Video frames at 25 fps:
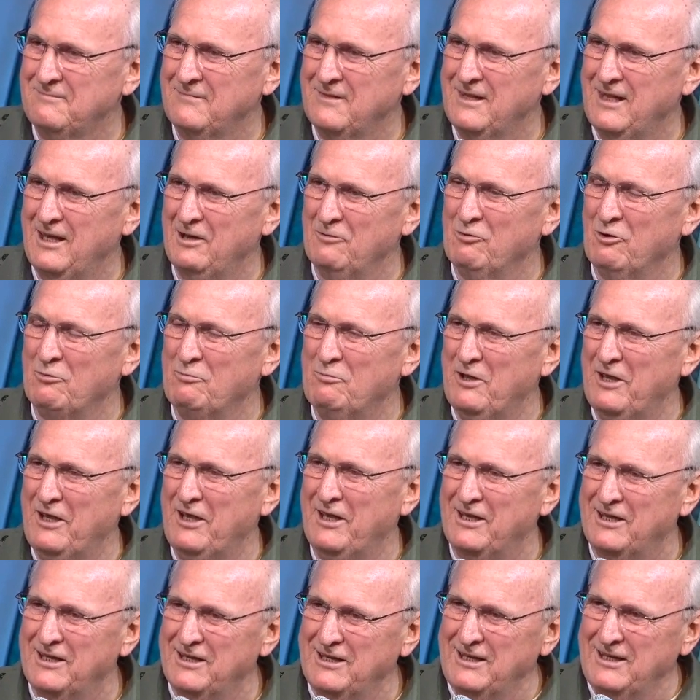It would
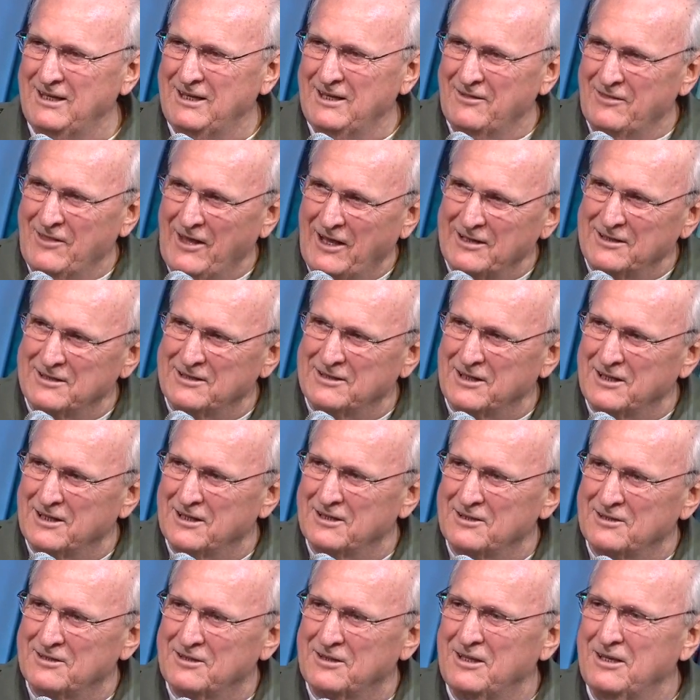be that
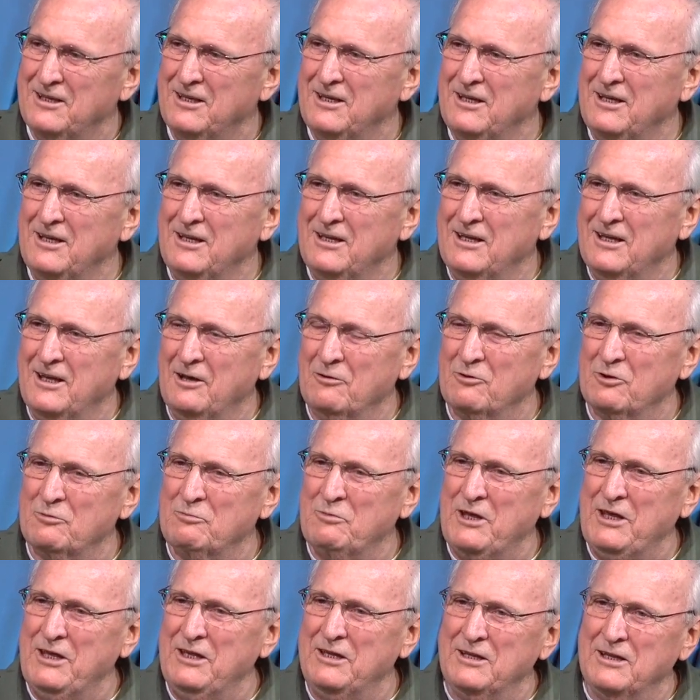it would
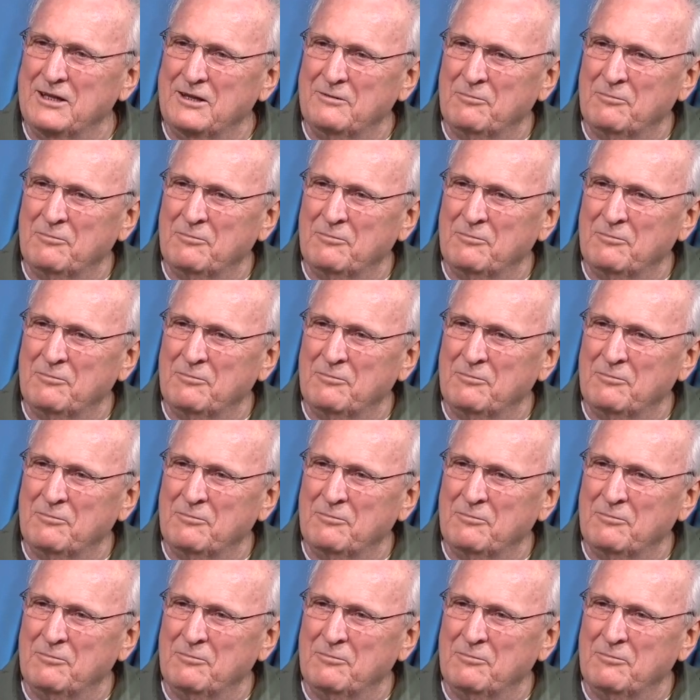be